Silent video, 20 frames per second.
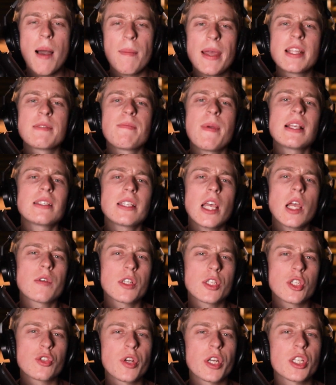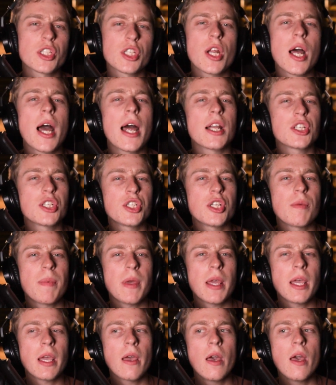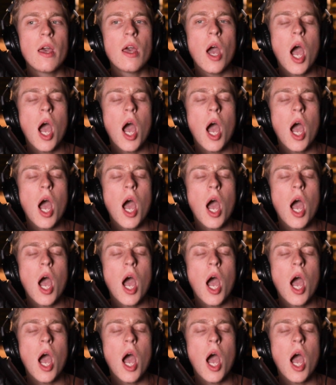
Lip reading: It's basically a restriction on shipping